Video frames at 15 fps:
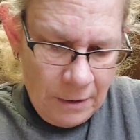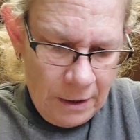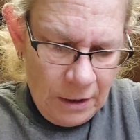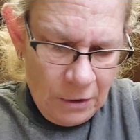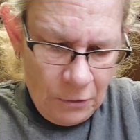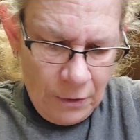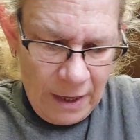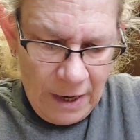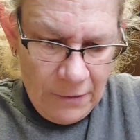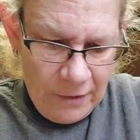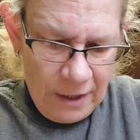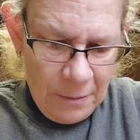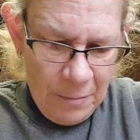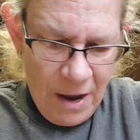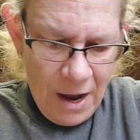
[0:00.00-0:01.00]
You don't have
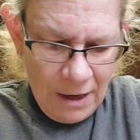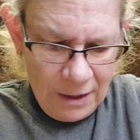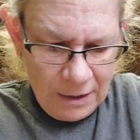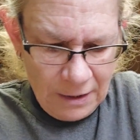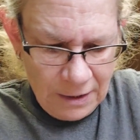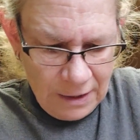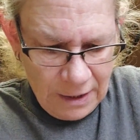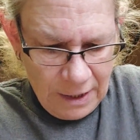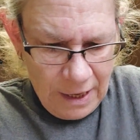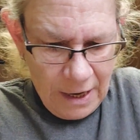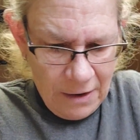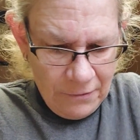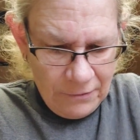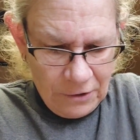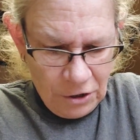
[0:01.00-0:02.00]
any pockets that
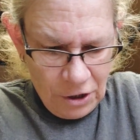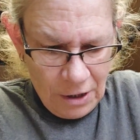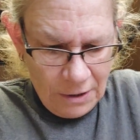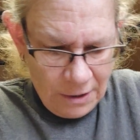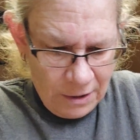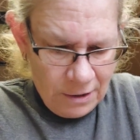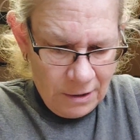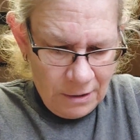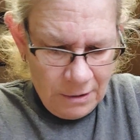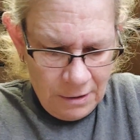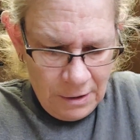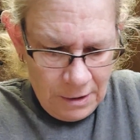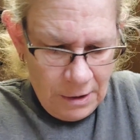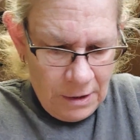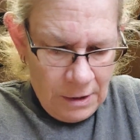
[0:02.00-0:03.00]
have just
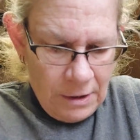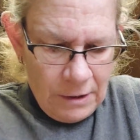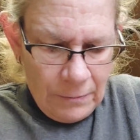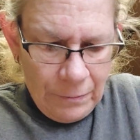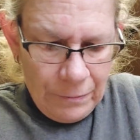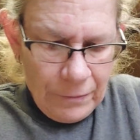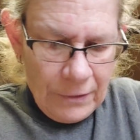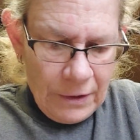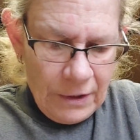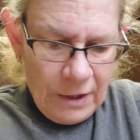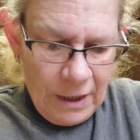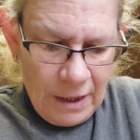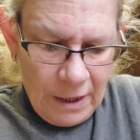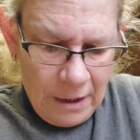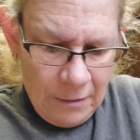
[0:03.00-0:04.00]

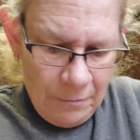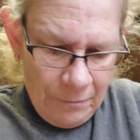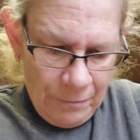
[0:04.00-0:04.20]
the